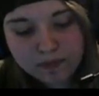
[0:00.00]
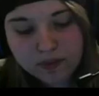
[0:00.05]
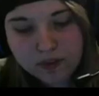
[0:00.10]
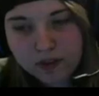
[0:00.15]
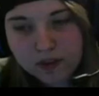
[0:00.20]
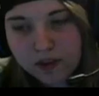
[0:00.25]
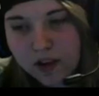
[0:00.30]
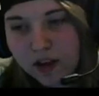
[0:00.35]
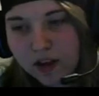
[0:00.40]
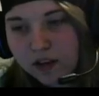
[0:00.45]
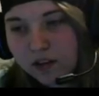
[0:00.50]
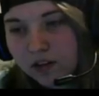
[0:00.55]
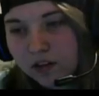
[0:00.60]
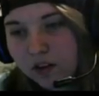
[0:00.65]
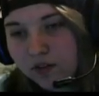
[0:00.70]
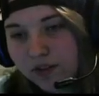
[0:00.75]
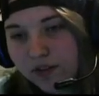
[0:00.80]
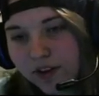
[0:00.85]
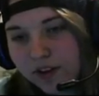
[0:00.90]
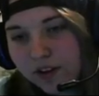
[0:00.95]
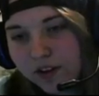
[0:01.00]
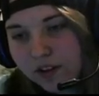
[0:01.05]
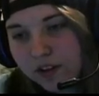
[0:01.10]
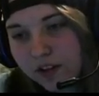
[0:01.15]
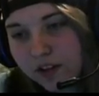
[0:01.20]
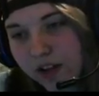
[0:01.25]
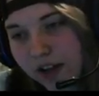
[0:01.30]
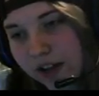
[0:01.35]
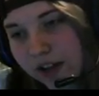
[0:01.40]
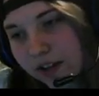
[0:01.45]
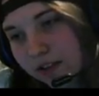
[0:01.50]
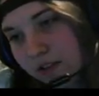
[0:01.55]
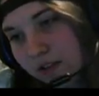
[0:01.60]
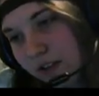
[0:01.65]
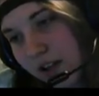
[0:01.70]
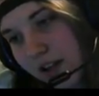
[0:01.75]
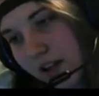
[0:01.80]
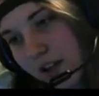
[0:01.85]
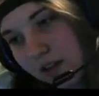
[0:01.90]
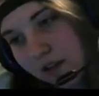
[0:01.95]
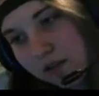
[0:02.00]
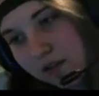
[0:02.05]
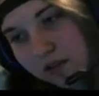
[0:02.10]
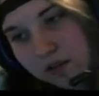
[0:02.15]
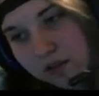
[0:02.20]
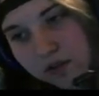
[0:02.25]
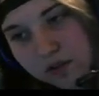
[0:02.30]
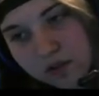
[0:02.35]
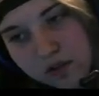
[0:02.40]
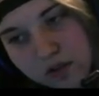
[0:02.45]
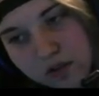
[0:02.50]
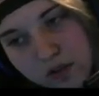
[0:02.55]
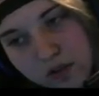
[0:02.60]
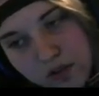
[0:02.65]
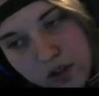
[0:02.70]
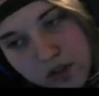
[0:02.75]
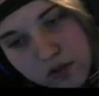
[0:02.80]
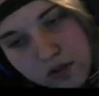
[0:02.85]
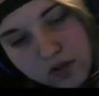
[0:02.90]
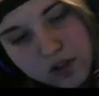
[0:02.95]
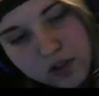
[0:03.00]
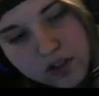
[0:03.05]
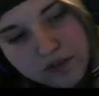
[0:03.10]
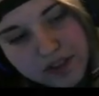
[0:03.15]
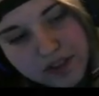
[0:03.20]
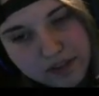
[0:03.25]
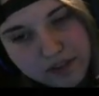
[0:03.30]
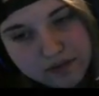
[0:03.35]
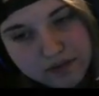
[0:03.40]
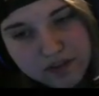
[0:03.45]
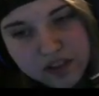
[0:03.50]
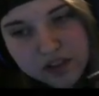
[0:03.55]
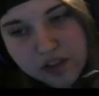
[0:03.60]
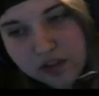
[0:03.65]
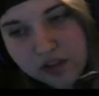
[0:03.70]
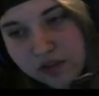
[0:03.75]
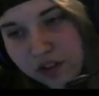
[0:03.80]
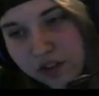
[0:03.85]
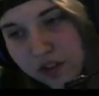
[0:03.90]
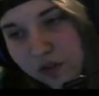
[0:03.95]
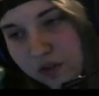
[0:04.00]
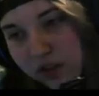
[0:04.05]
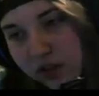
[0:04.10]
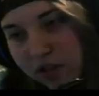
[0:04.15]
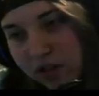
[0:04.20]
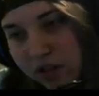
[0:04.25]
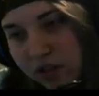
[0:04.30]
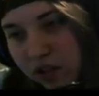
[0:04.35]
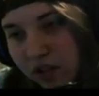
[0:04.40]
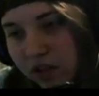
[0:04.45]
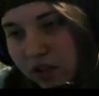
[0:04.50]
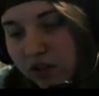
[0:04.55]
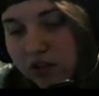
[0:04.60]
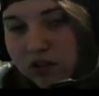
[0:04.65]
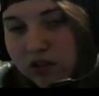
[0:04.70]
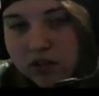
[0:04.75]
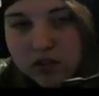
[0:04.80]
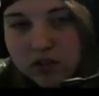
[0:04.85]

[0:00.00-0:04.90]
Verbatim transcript: I don't know if I did good. I, had, I got two hundred twenty-five silver coin thingies.